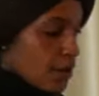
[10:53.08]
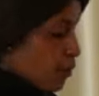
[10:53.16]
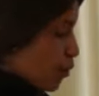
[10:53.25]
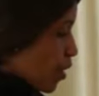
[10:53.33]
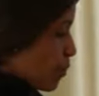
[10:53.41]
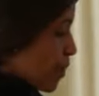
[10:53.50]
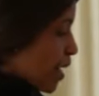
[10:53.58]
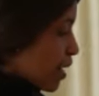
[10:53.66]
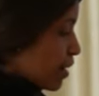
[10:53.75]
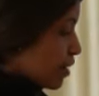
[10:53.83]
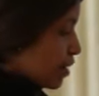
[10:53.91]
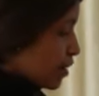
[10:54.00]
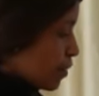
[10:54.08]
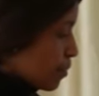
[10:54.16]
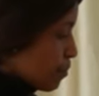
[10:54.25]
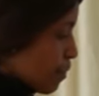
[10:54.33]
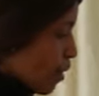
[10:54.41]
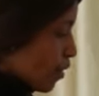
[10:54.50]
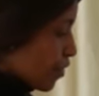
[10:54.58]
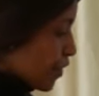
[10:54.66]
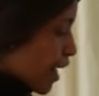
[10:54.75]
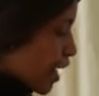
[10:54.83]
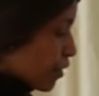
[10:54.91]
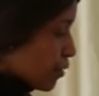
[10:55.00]
whereby both
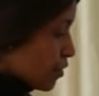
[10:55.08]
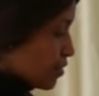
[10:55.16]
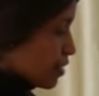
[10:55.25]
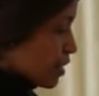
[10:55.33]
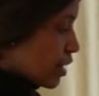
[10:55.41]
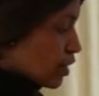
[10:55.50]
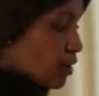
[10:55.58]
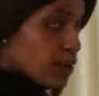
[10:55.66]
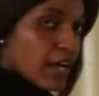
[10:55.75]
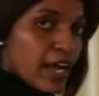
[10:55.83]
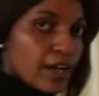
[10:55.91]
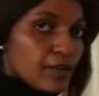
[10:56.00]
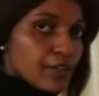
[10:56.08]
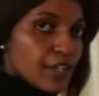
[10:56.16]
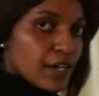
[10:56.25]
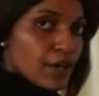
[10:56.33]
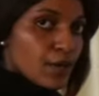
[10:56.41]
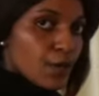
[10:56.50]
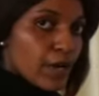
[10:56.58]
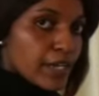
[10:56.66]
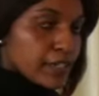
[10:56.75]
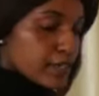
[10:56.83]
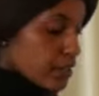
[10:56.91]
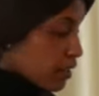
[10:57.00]
arrows, the long
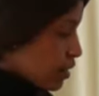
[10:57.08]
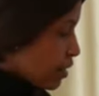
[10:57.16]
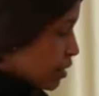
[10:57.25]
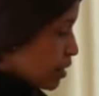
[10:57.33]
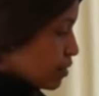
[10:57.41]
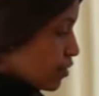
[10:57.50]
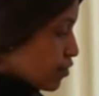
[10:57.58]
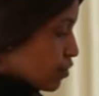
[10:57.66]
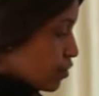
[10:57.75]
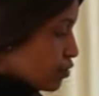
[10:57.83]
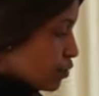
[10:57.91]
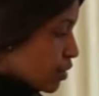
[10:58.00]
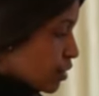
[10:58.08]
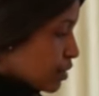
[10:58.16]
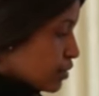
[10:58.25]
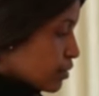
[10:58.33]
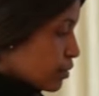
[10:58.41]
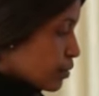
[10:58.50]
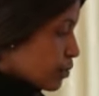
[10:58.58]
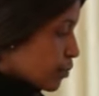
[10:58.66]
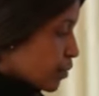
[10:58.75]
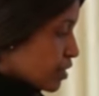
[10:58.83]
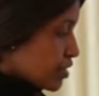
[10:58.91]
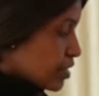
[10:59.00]
one and the short one,
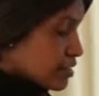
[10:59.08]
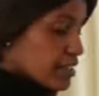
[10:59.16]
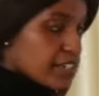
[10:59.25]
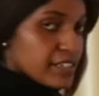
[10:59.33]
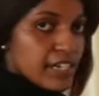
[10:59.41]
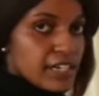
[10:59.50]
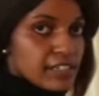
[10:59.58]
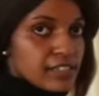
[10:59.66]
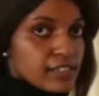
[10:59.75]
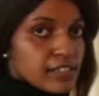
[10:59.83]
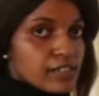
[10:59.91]
point exactly at